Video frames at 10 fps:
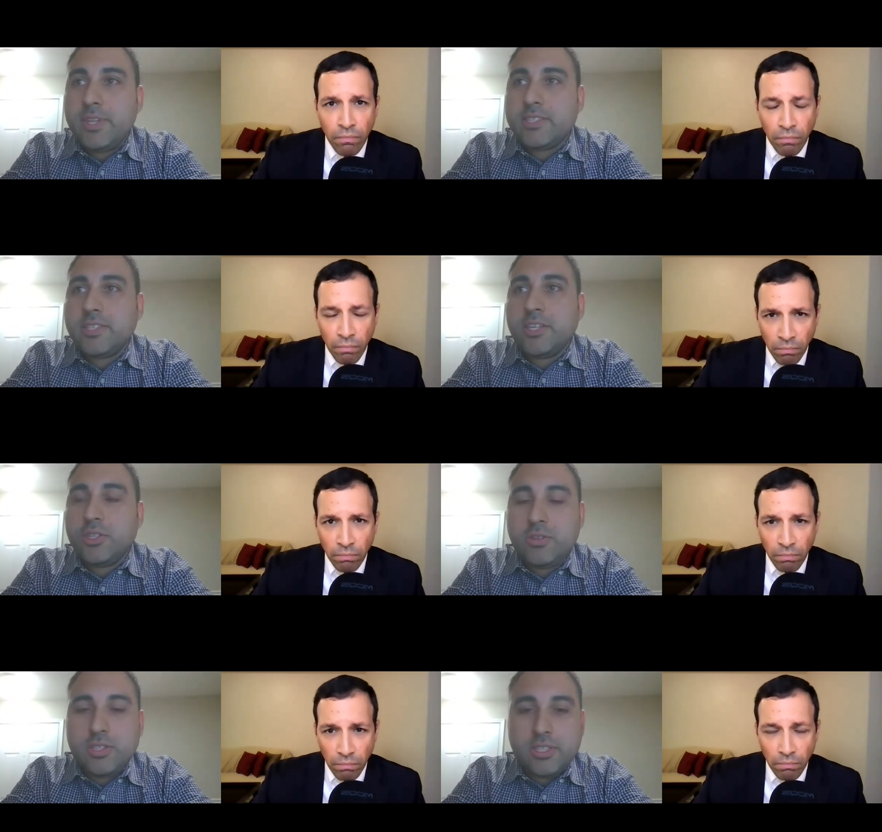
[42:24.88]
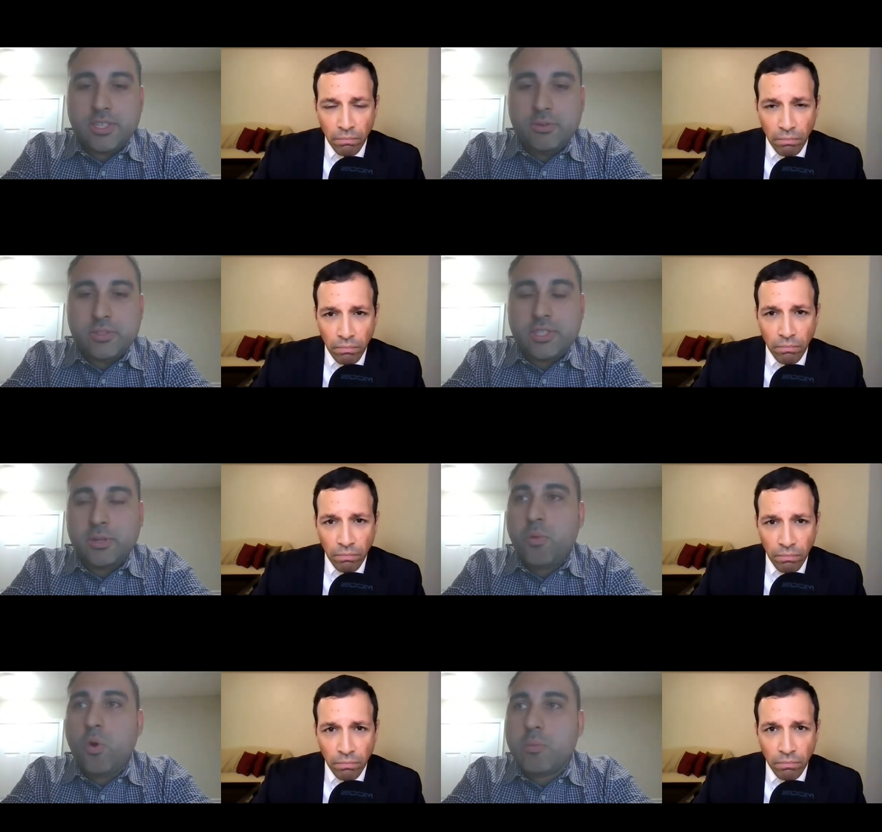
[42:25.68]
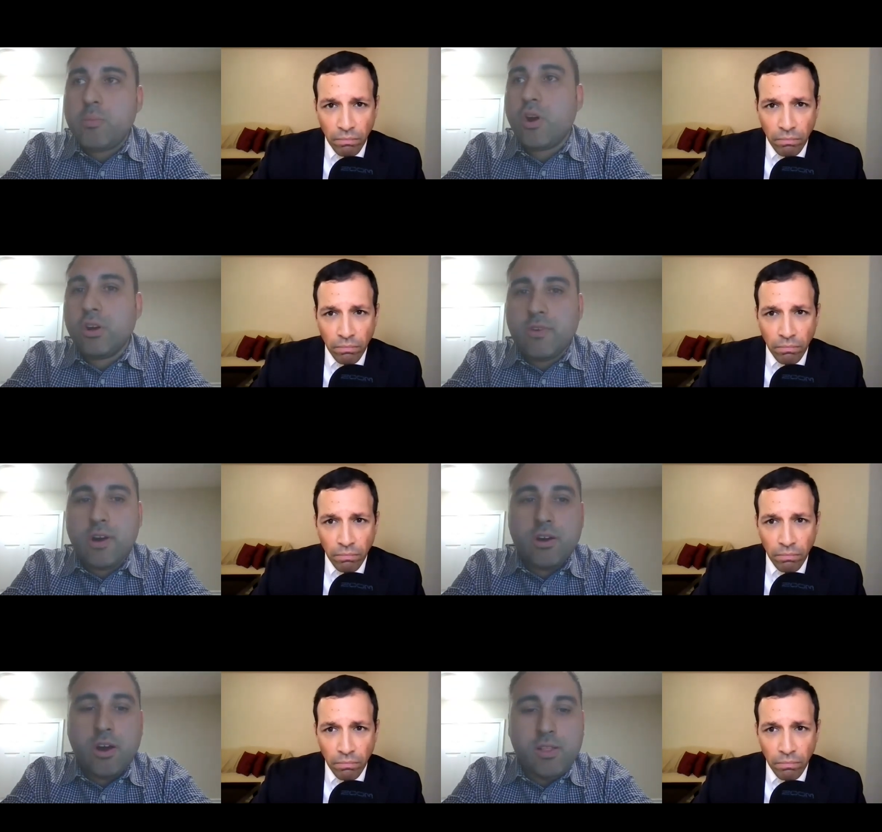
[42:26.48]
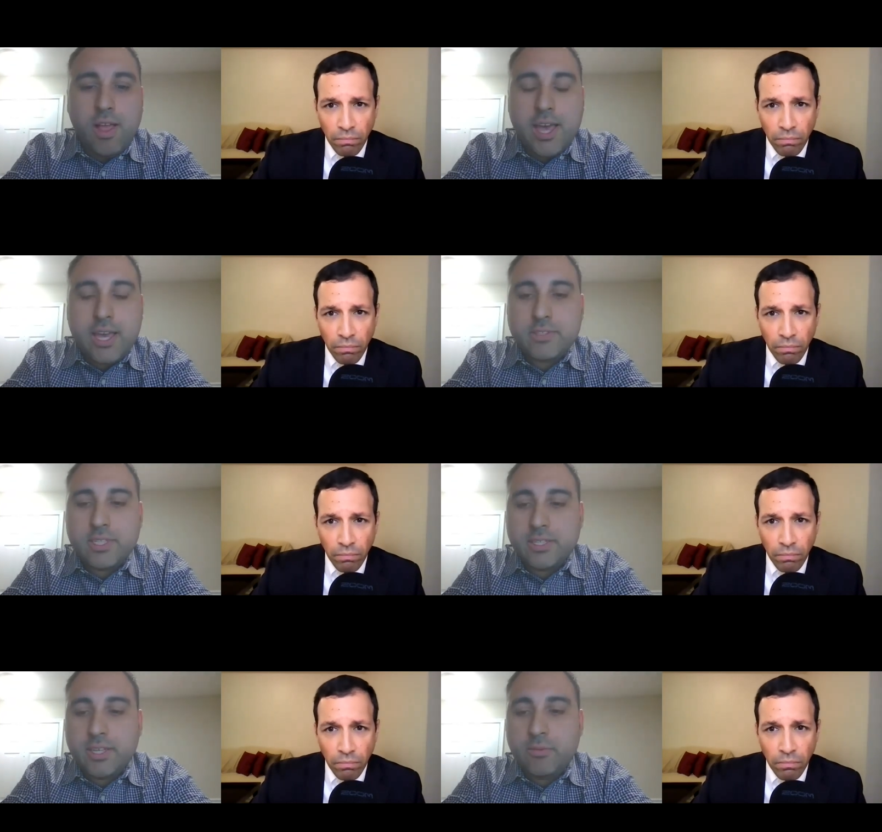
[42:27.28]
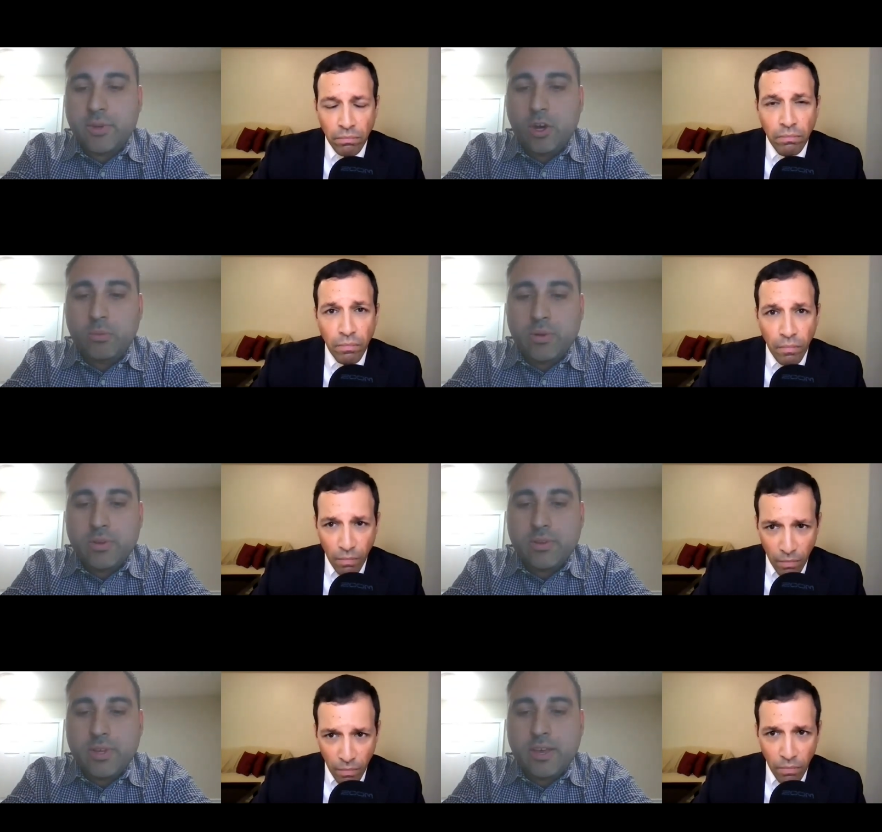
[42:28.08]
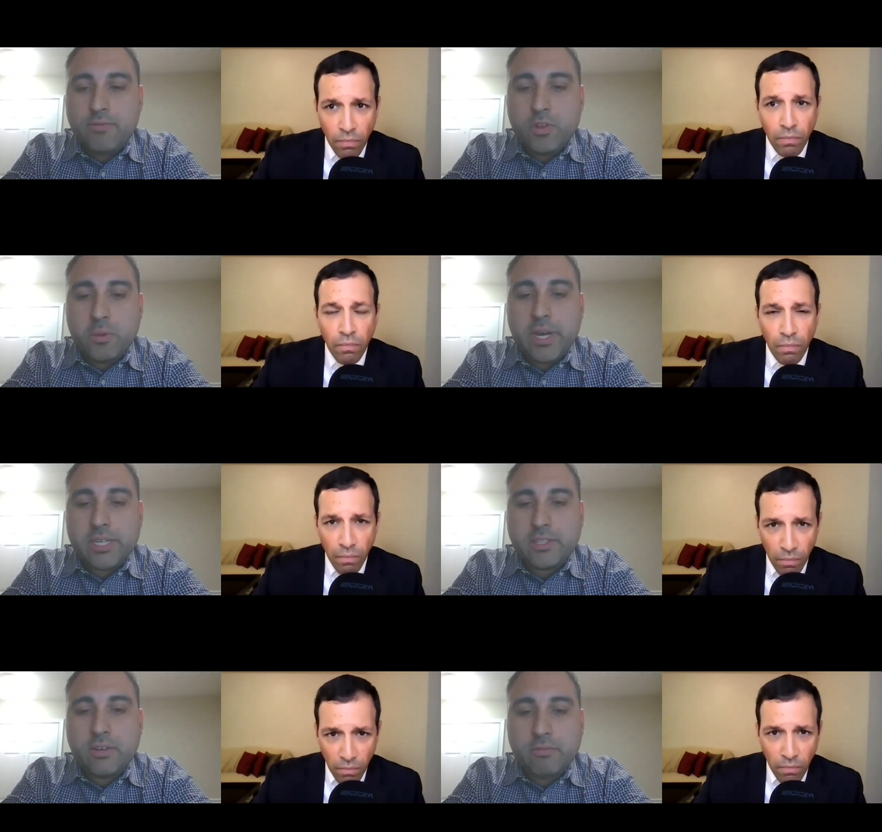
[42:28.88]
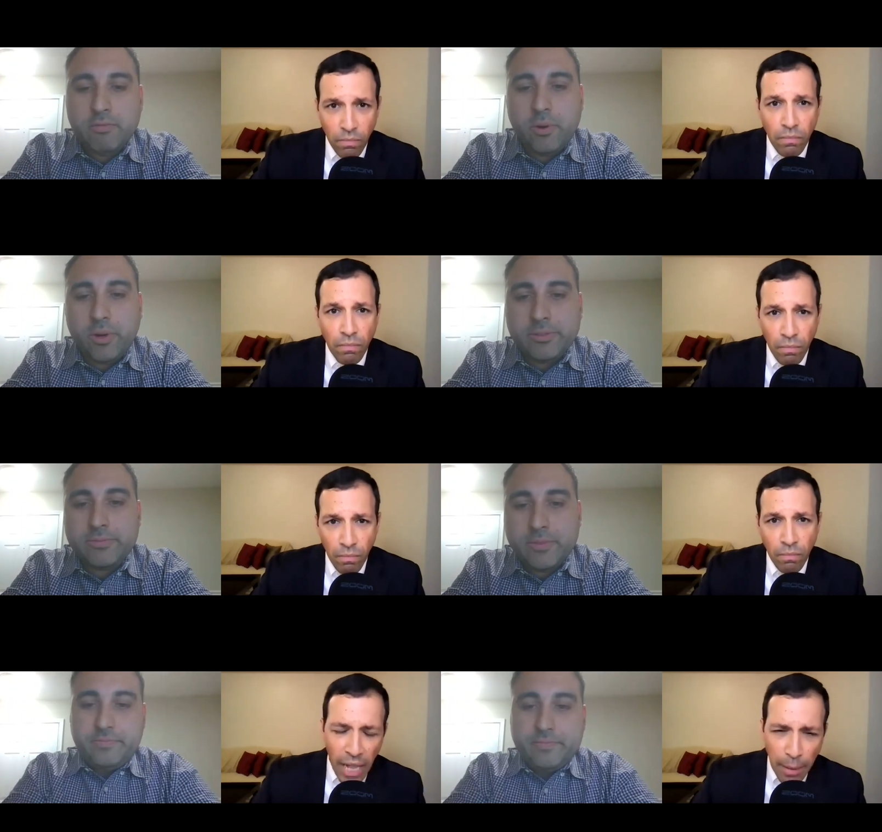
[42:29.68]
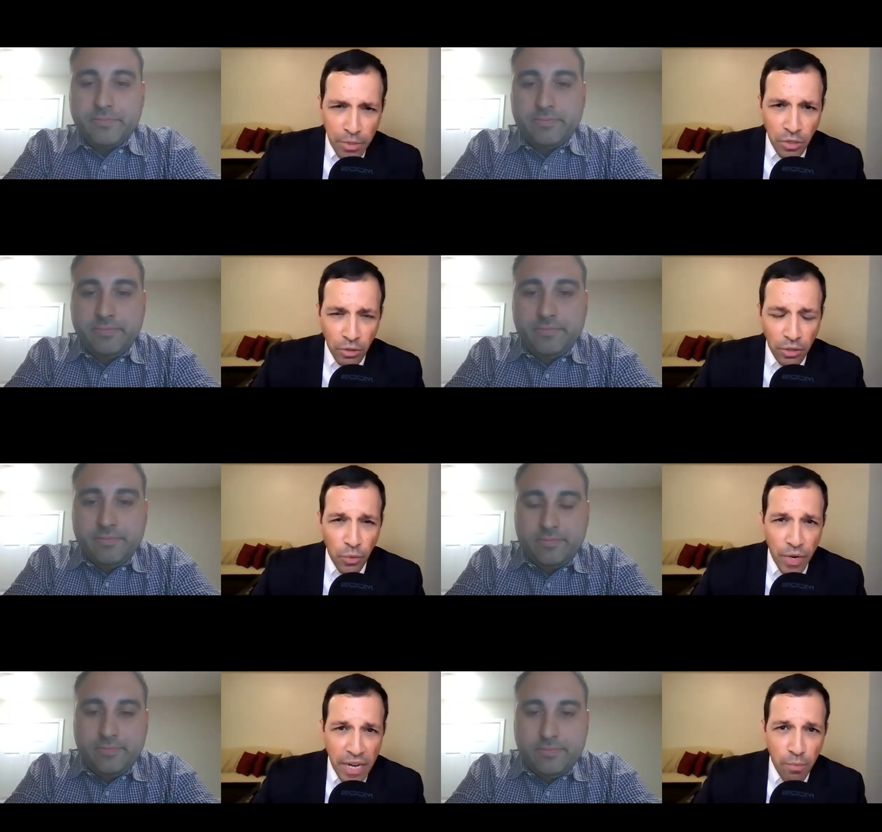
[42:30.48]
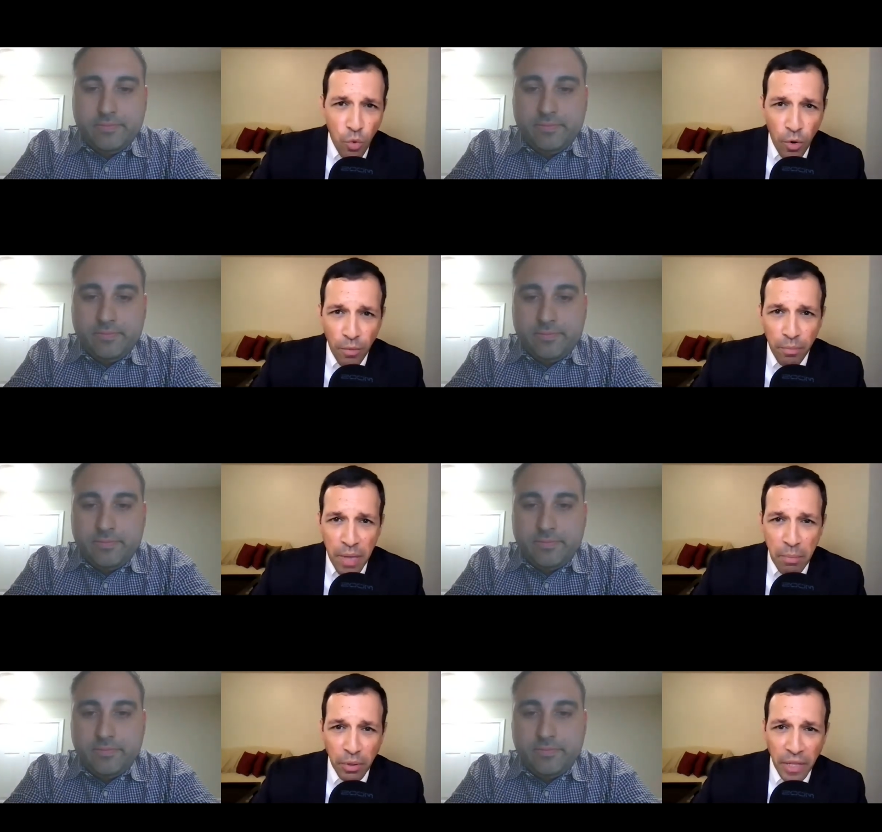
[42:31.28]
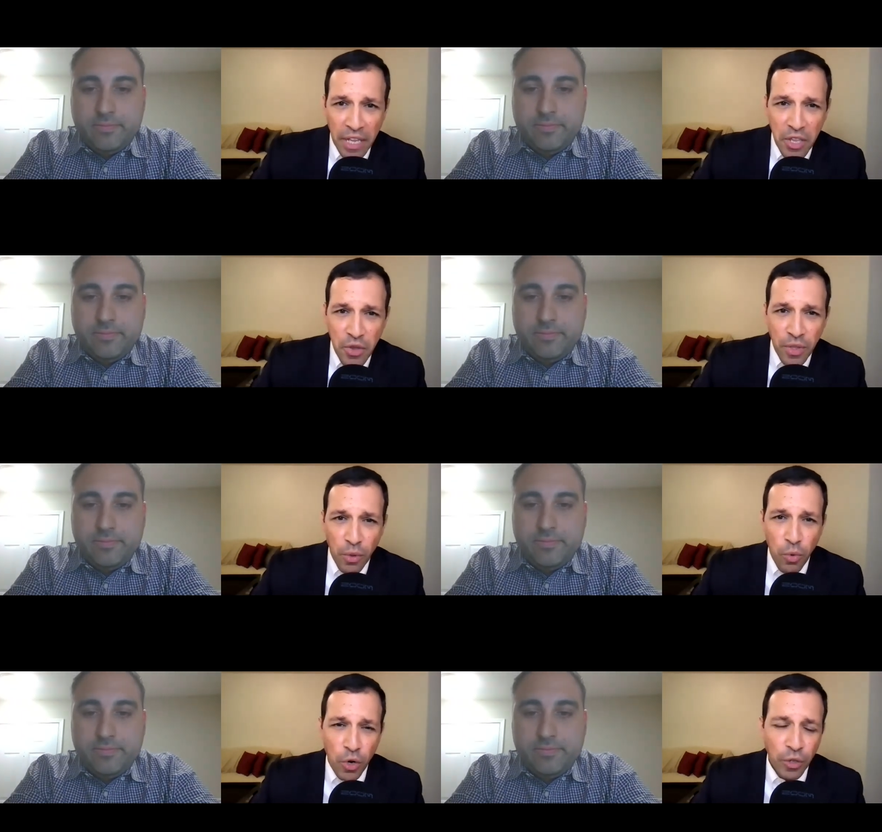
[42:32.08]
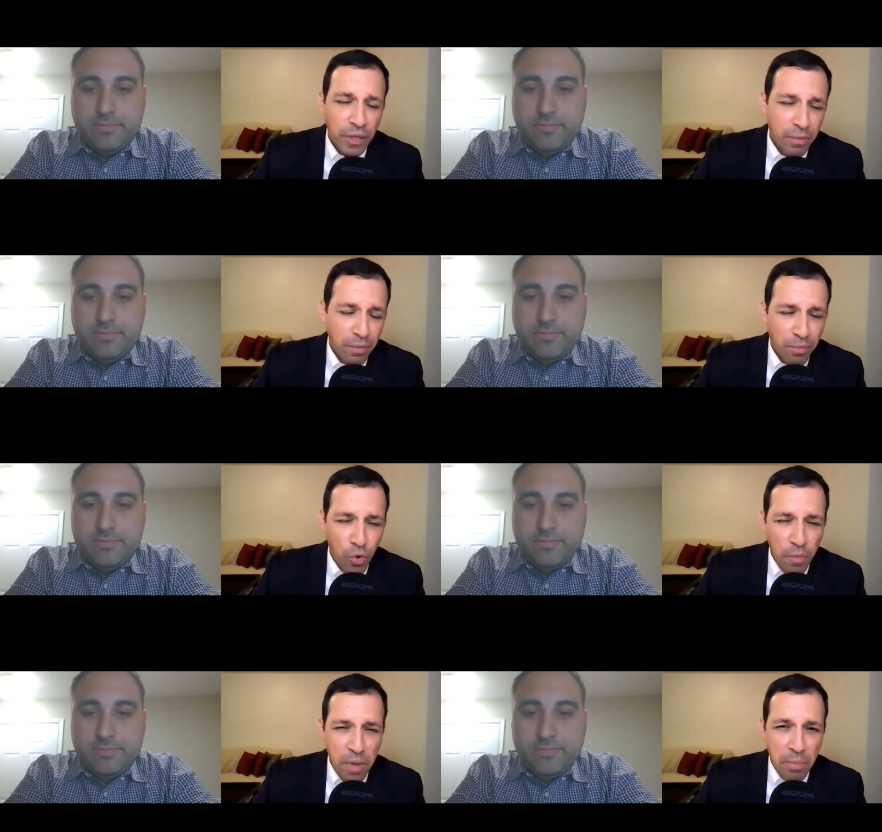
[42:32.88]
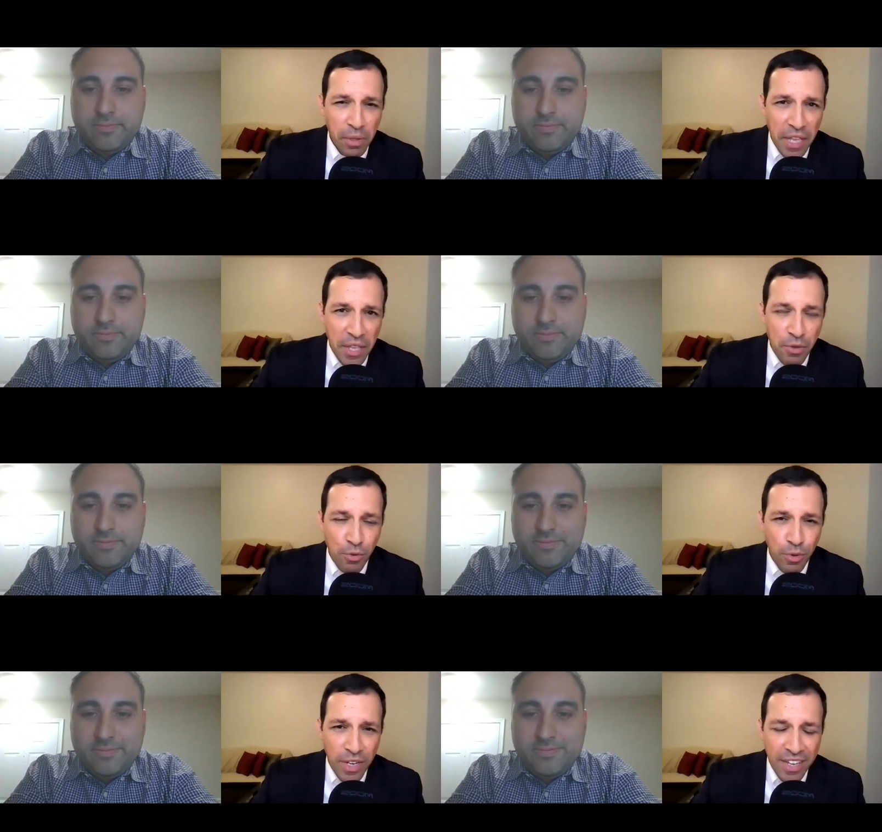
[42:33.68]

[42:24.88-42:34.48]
Speaker 1: this issue because it was an important part of our, our lives, and, and we hope uh, for the best going forward.
Speaker 2: Absolutely. We need more people like you in the world and more people like you